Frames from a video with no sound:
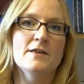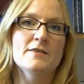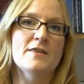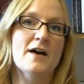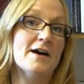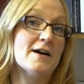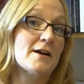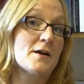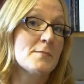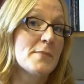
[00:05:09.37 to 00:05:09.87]

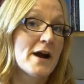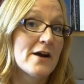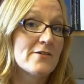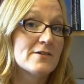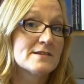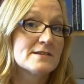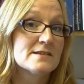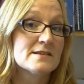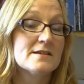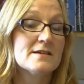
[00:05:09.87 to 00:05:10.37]
that
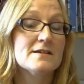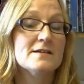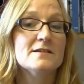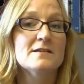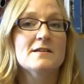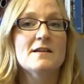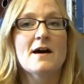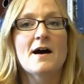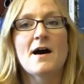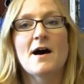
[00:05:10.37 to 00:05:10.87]

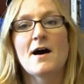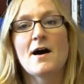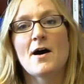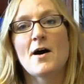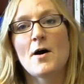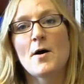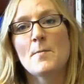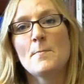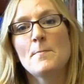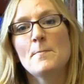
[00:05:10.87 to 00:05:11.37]
comparison,
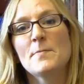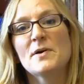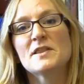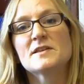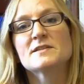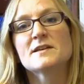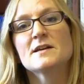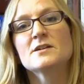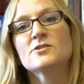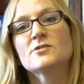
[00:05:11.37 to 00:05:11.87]
but
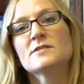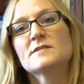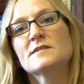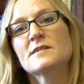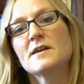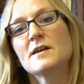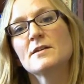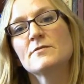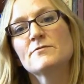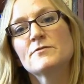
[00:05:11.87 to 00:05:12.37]
the danger is
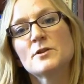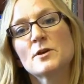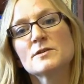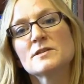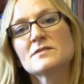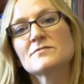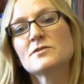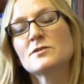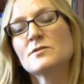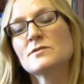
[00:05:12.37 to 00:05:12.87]
that in
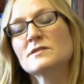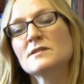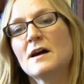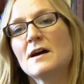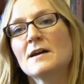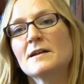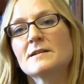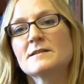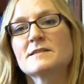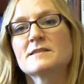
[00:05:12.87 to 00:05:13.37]
philosophy or
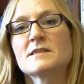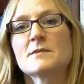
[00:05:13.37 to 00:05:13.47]
science,